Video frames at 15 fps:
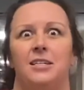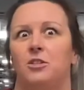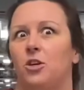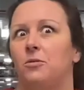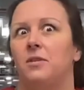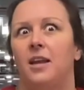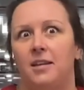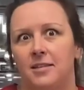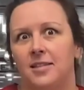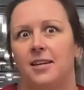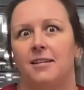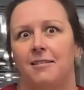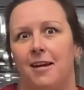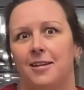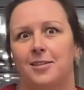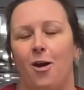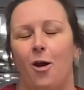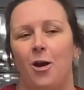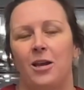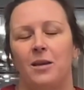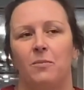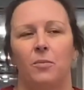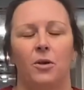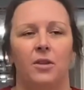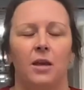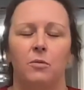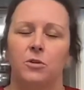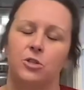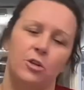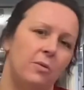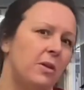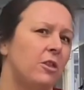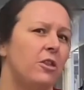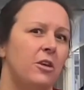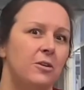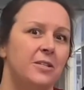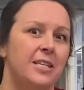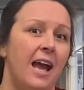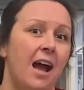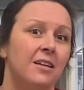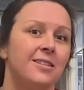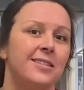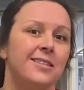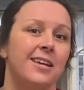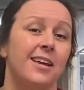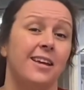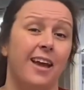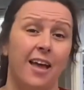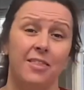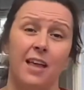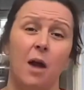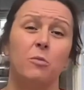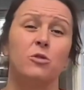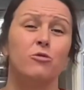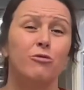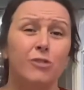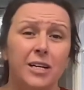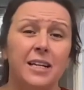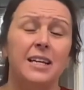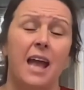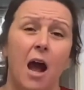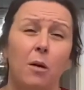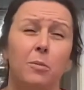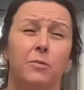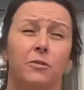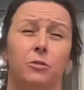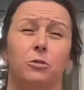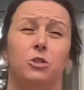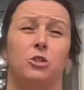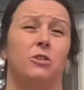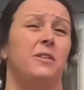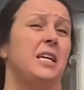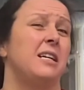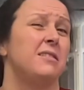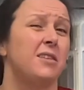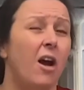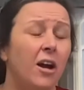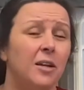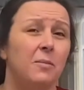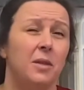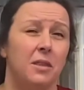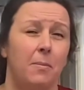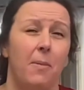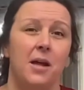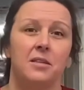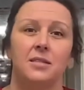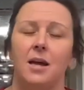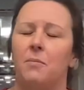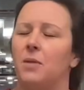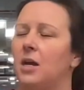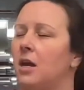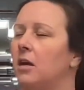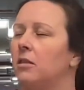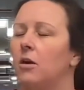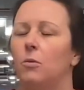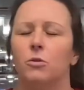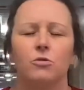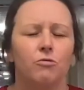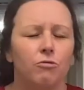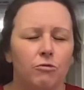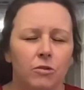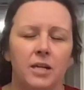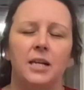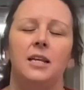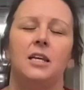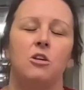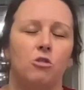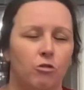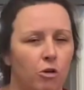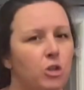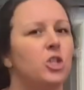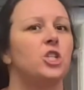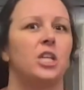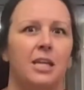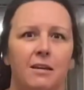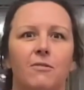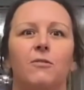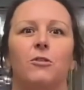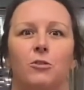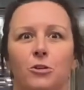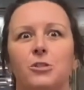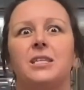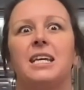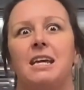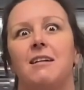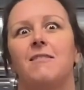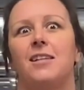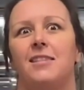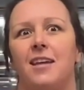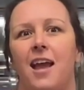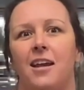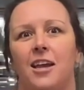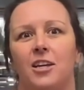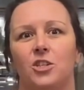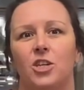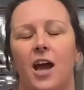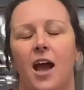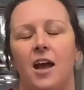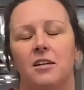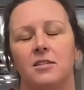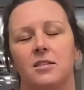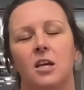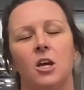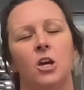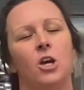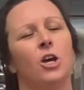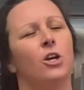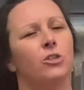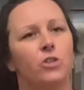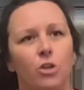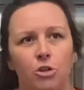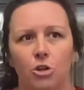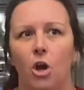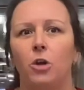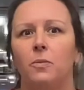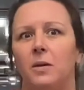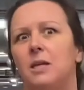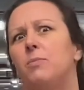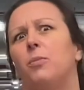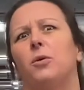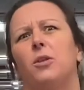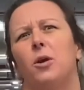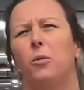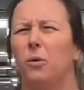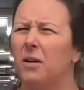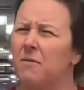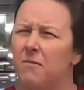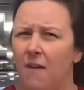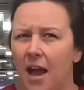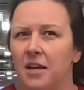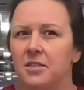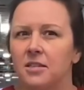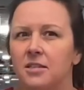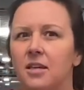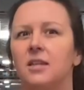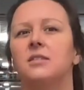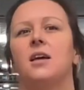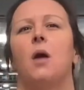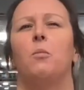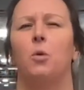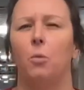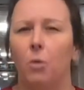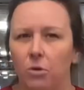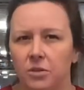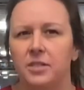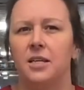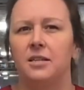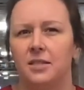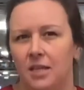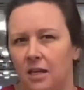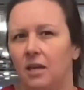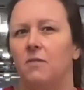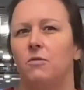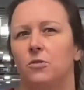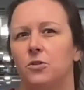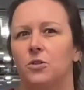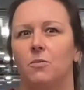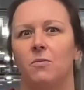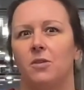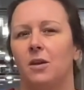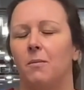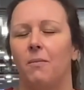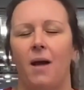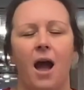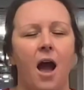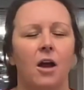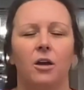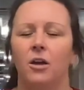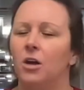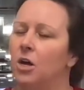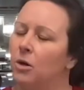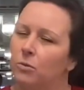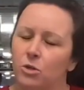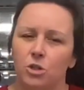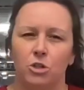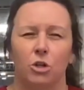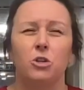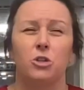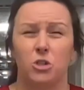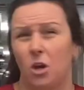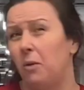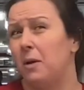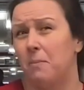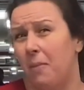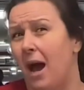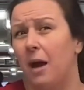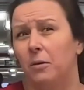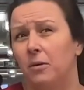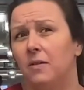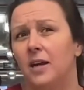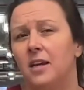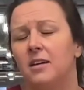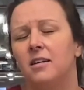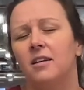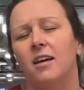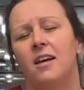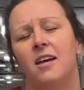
donating their time, but they were so enthusiastic, and that was really helpful during a time in the pandemic that was really grudgy for us here in the NHS. To know people that were invested and were wanting to give us something back was just so empowering.